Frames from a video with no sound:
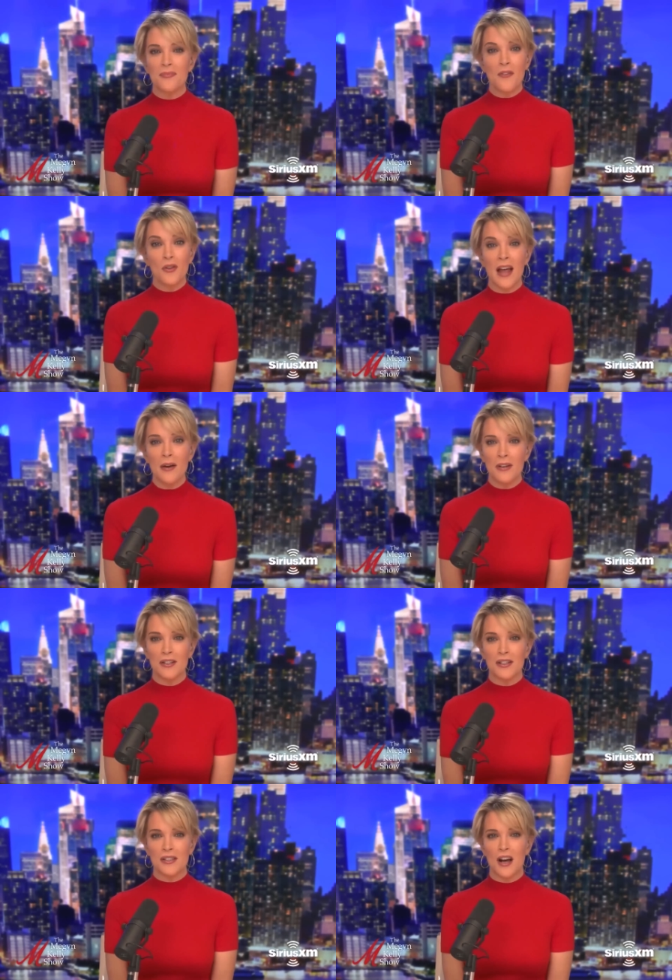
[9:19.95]
If you like what you
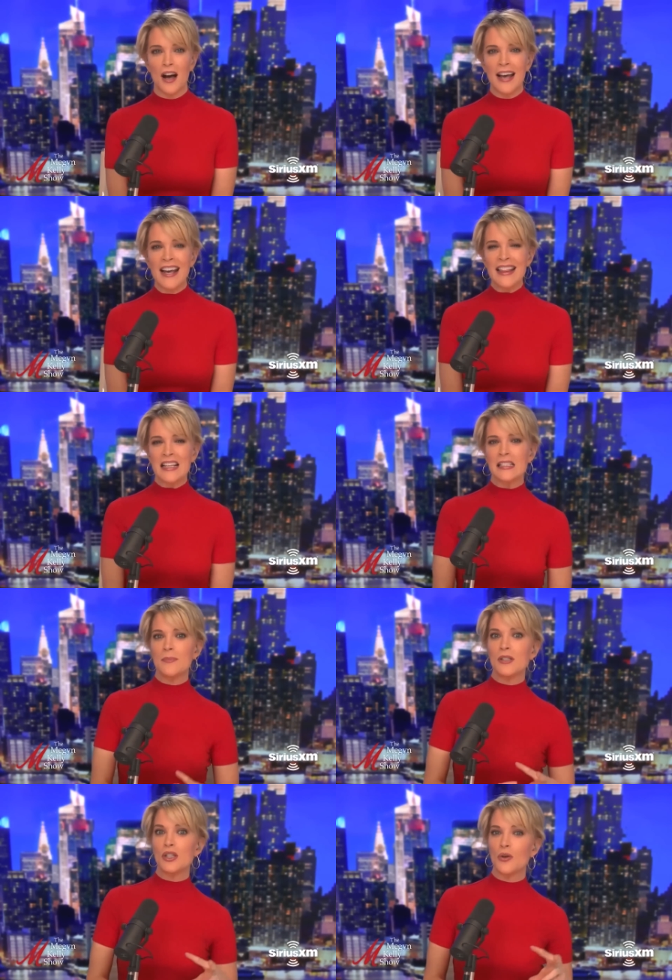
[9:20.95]
just saw, hit the
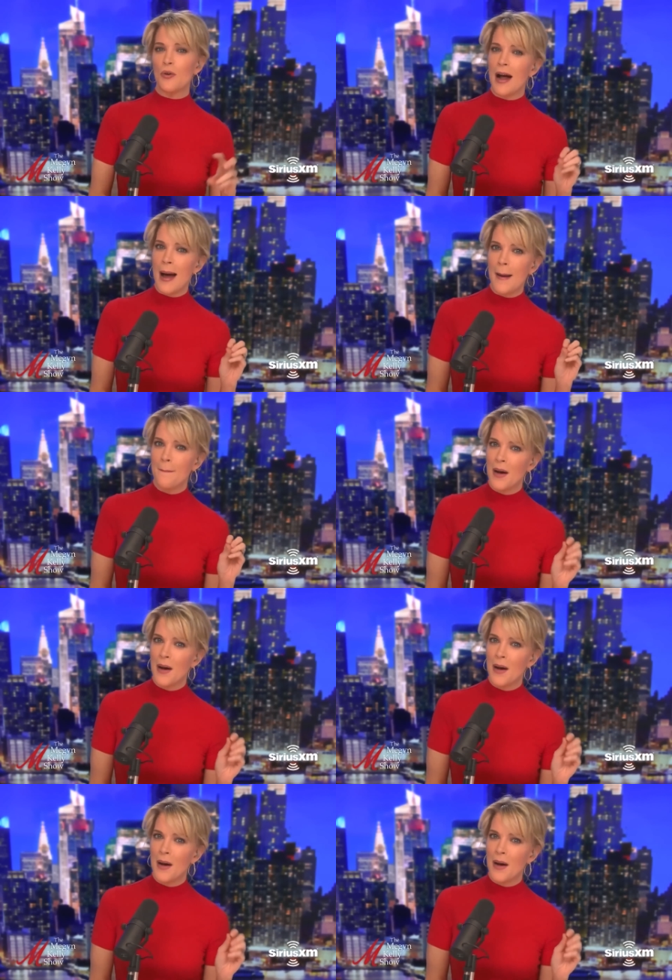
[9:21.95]
subscribe